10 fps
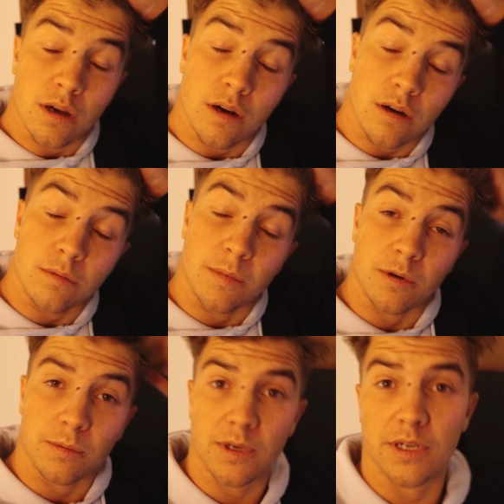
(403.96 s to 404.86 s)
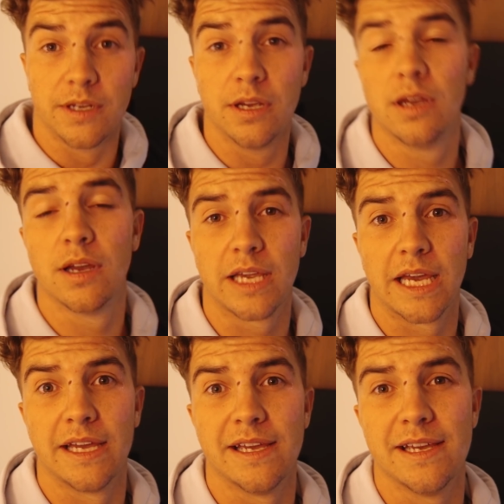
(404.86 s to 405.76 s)
Oh my word.
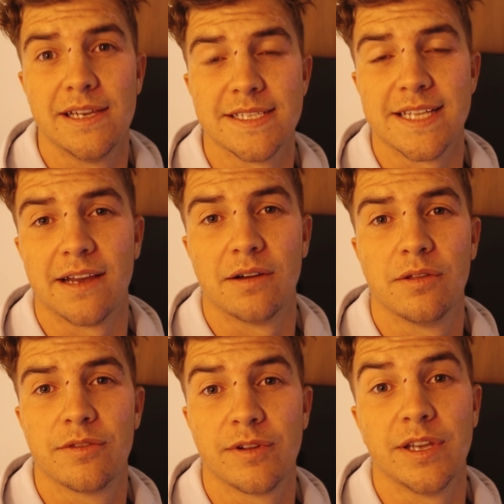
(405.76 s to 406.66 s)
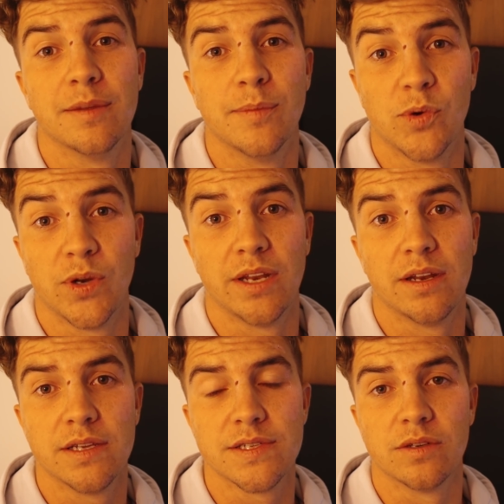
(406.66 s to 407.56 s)
Okay, it is now 3 in the morning,
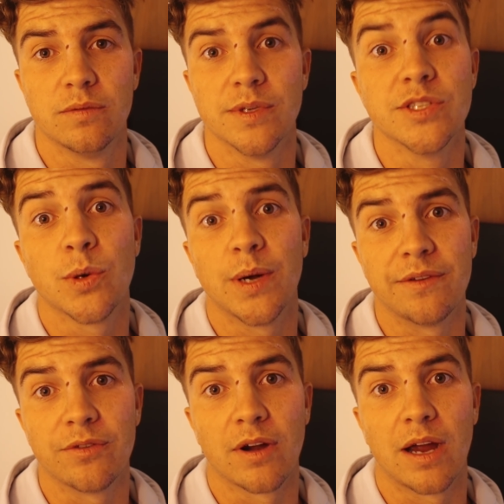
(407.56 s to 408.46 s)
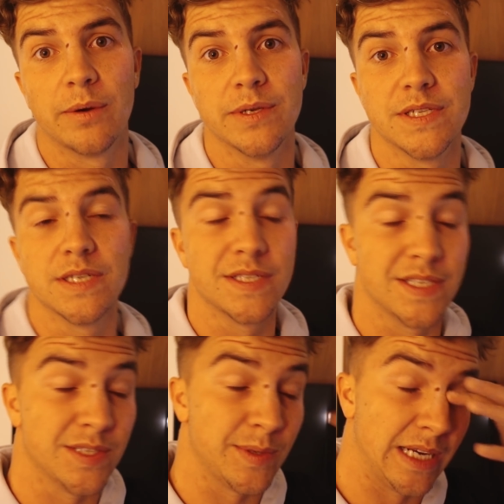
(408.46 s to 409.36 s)
so almost 24 hours
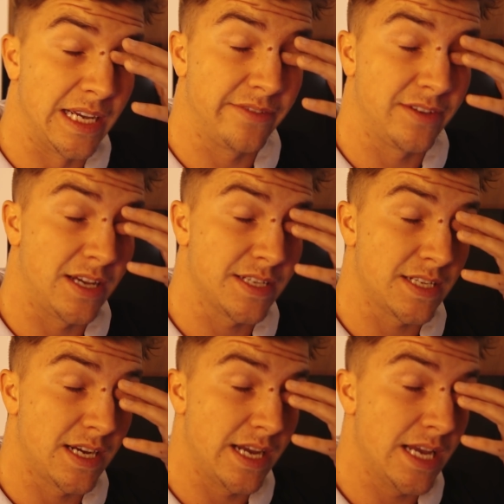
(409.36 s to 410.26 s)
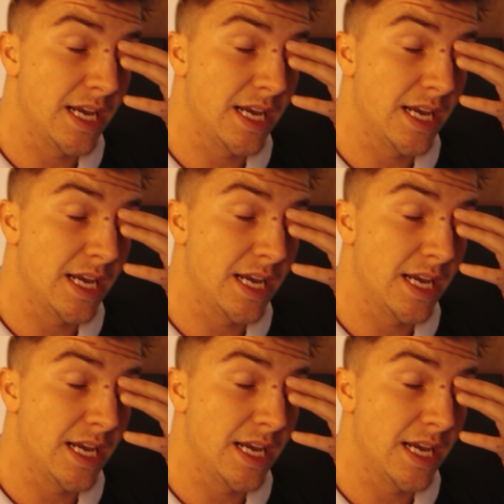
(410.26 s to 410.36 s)
since we left last night.